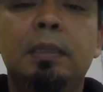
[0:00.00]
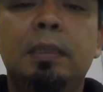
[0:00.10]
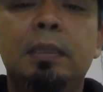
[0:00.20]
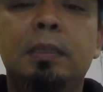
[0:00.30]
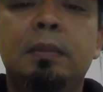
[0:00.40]

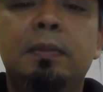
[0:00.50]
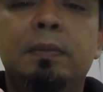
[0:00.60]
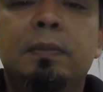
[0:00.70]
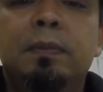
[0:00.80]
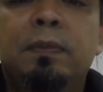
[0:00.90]
It's
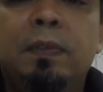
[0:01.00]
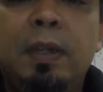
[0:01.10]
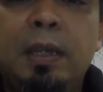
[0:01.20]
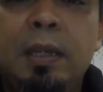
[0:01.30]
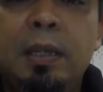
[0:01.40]

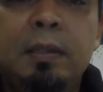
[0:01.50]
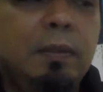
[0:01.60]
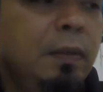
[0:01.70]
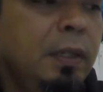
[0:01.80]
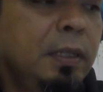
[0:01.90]
very,
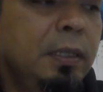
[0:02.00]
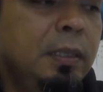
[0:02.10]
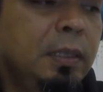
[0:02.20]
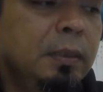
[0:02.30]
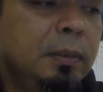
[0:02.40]
very
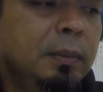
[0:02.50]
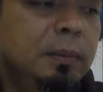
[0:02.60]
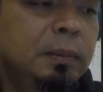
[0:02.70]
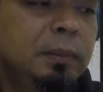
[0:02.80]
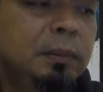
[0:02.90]
detailed.
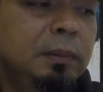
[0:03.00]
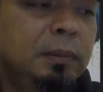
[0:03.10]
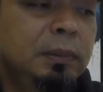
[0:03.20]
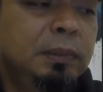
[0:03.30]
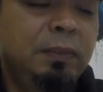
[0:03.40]

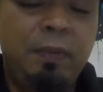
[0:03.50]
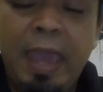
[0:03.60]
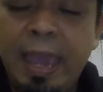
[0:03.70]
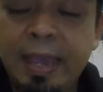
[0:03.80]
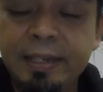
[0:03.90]

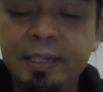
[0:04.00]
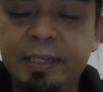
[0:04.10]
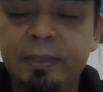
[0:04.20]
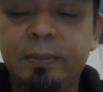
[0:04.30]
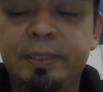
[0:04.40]
Very
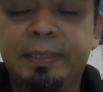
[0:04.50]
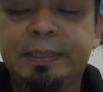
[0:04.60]
detailed one.